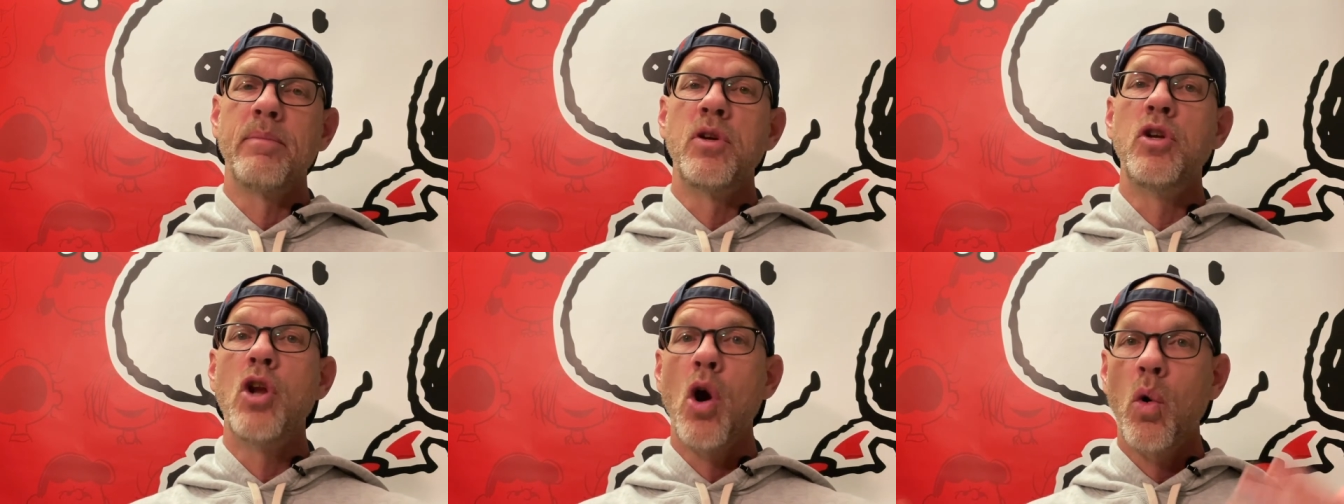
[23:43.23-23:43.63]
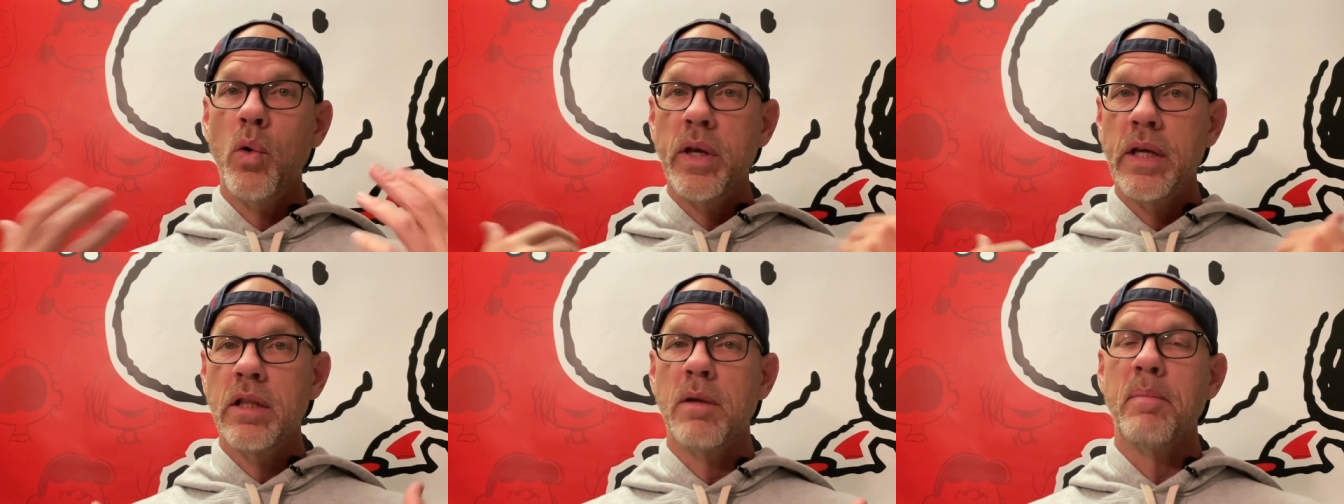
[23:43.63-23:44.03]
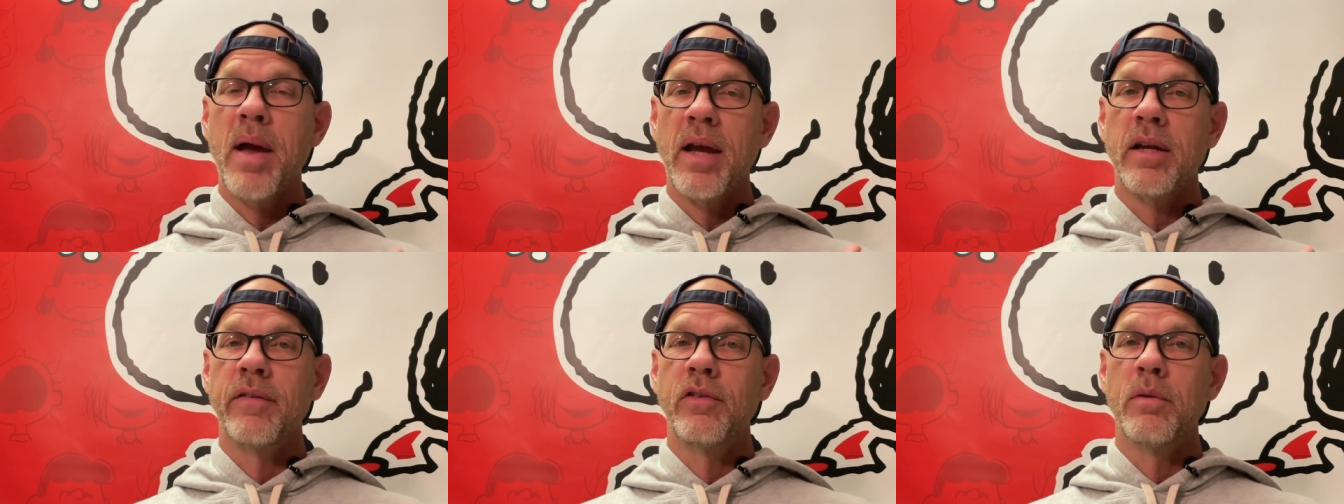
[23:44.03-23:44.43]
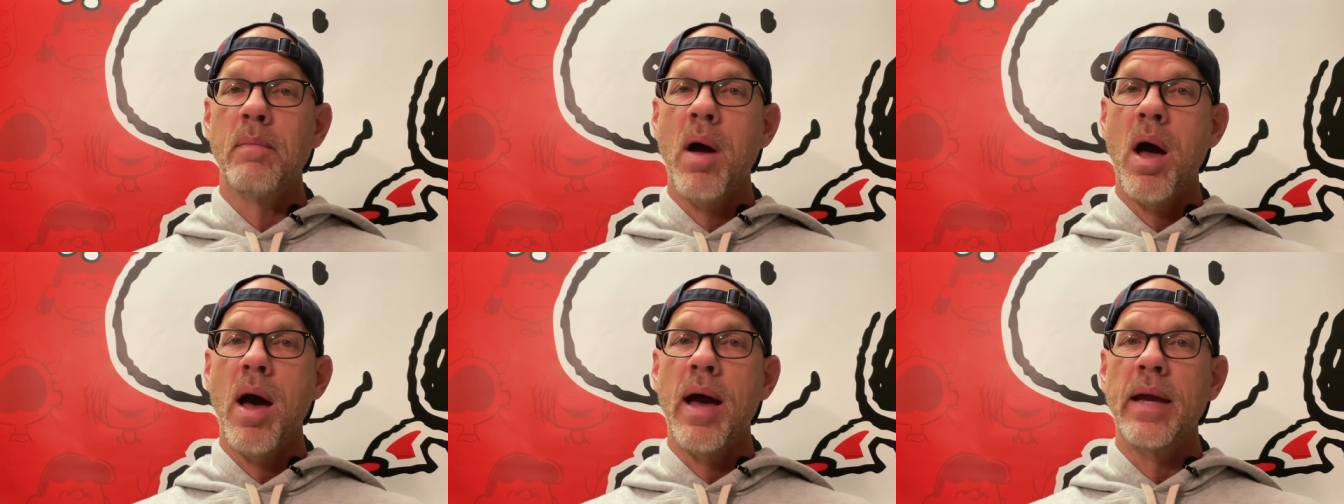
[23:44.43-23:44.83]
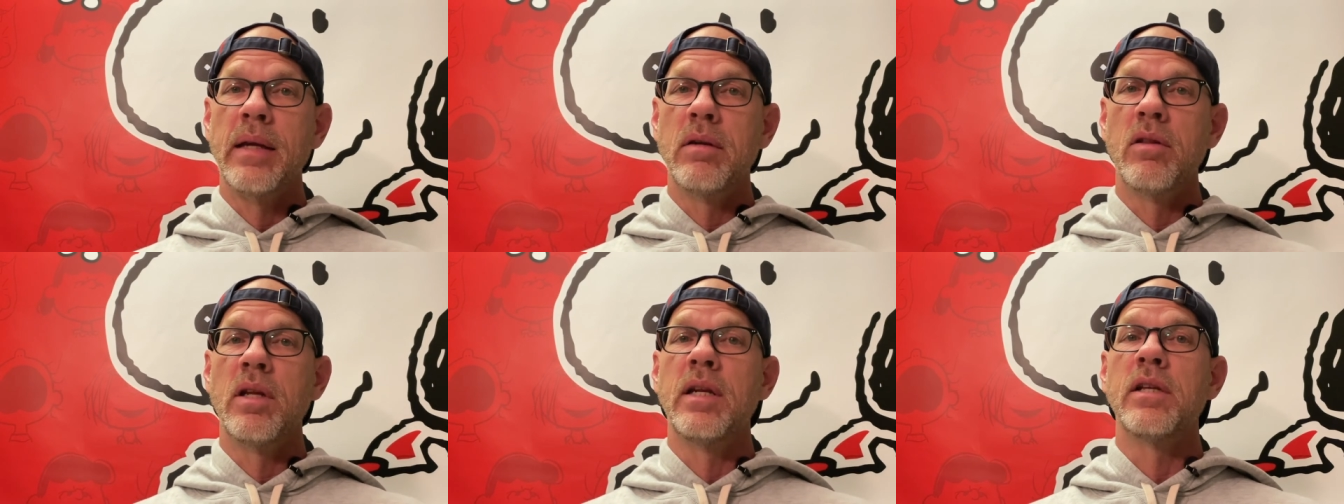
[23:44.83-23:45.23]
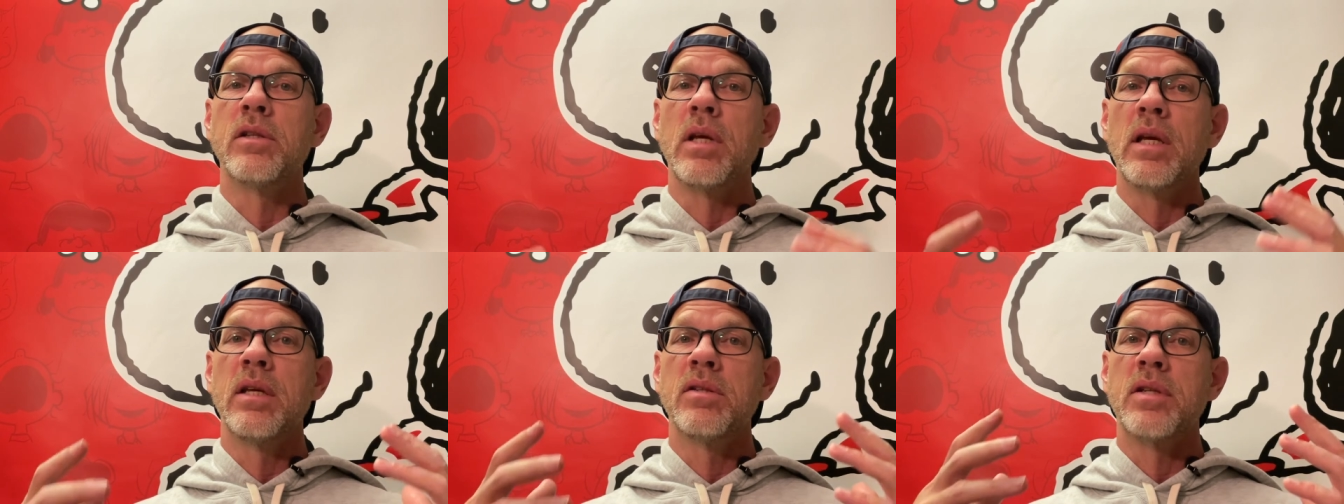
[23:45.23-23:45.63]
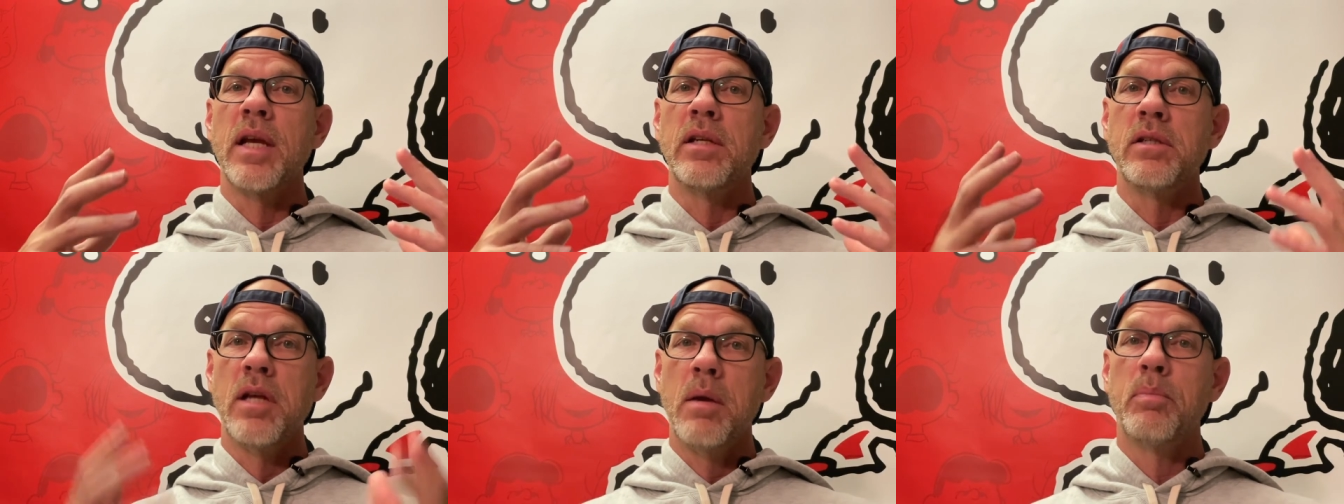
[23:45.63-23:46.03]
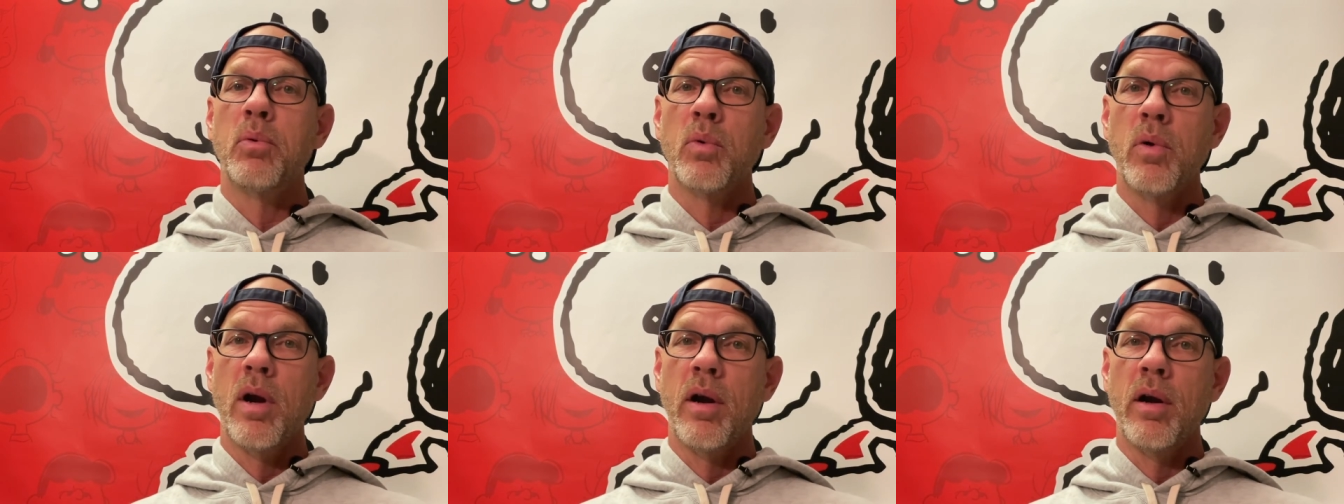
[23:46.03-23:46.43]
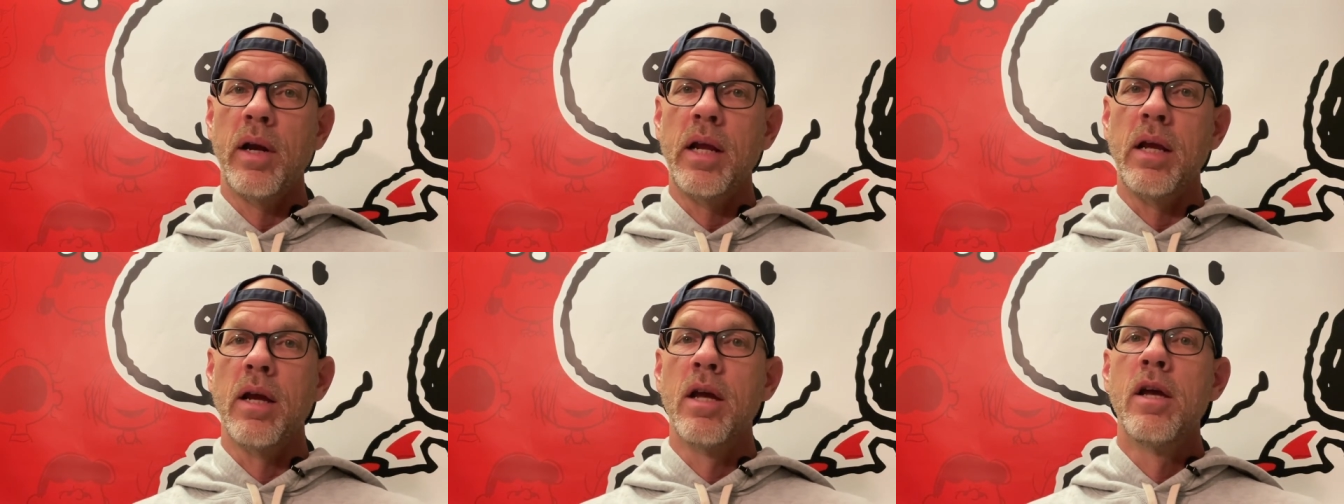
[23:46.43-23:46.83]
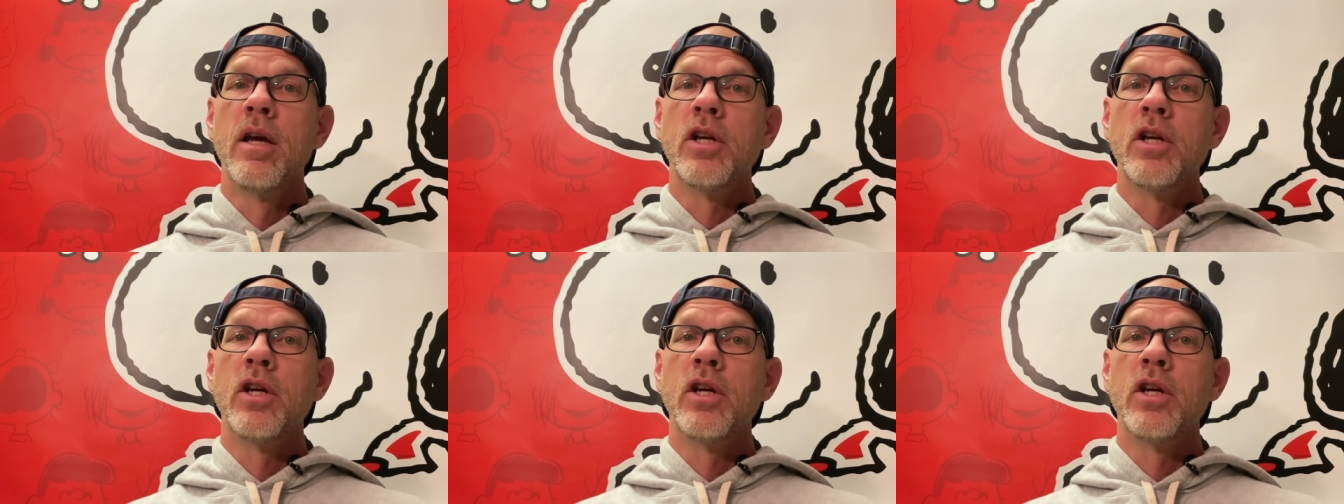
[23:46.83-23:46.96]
knowing in the back of your mind that it is a temporary